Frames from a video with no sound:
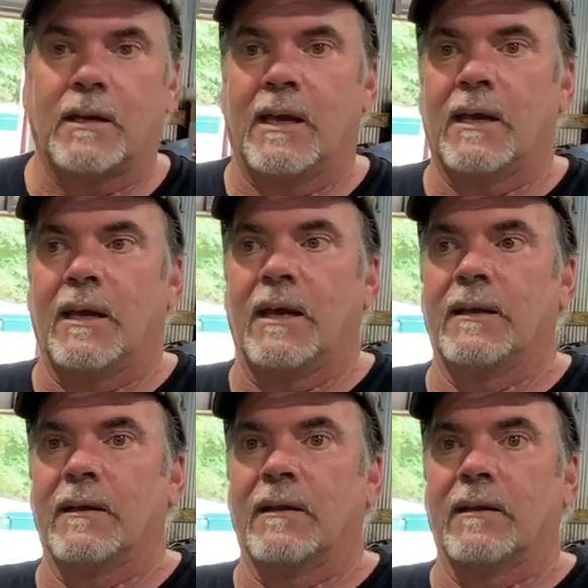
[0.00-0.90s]
and
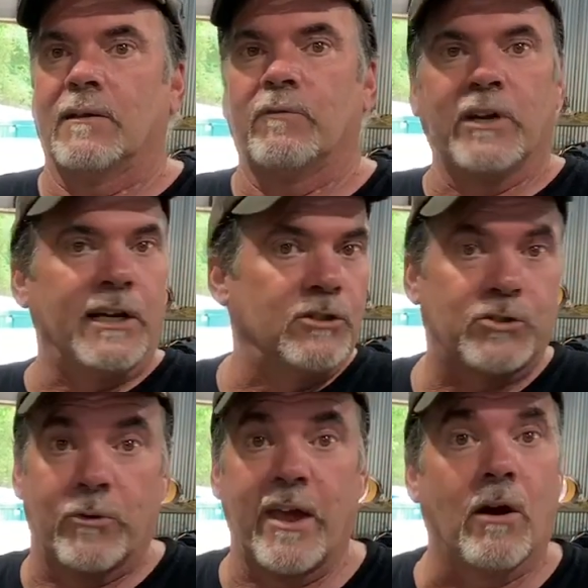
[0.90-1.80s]
the videos
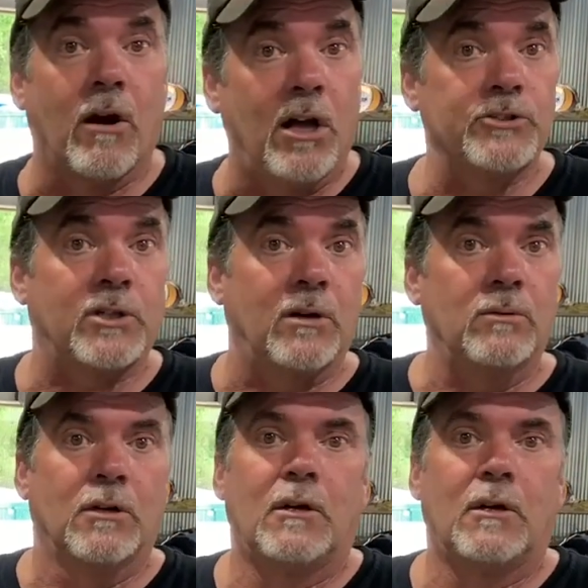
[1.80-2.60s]
are there also,